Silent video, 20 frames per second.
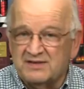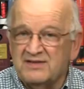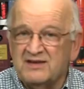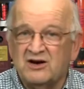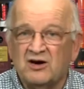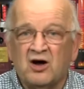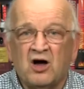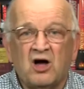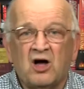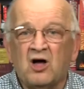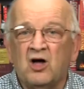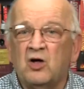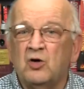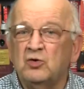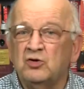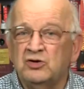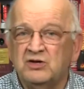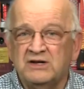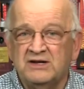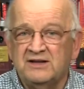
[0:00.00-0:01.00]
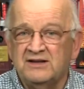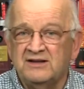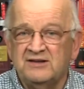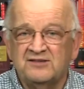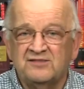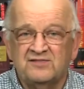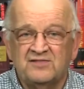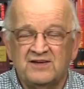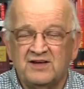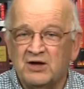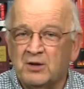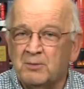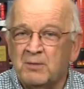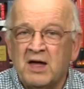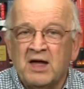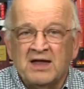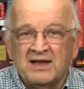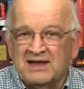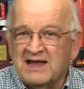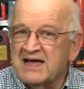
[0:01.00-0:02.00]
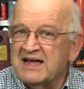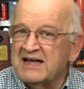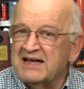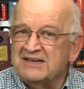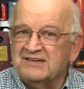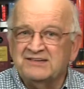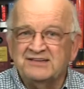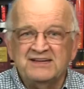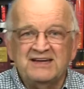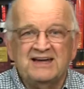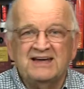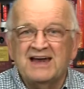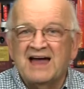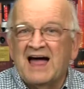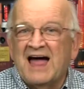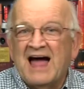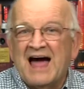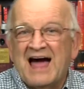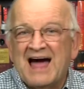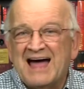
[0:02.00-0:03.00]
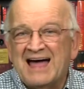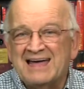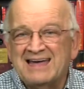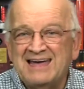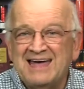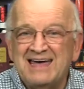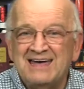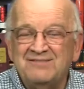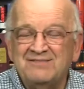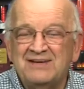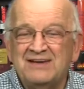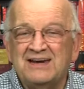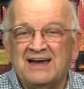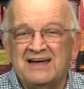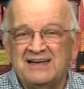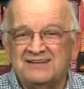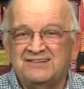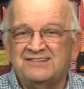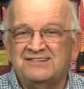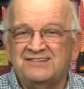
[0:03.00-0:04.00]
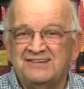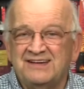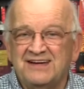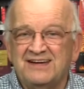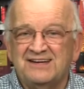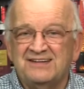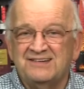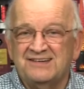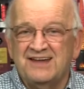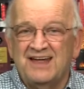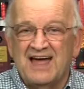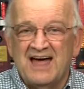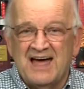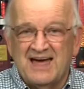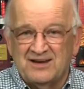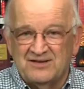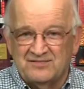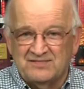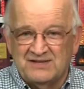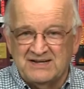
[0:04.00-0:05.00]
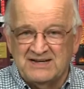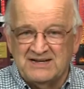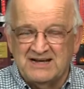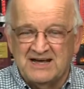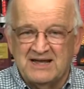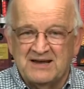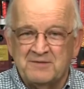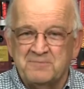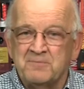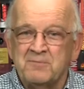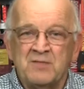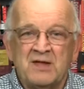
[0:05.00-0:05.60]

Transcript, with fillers: They're all good in this film. Like I said, I gave it a 6 out of 10.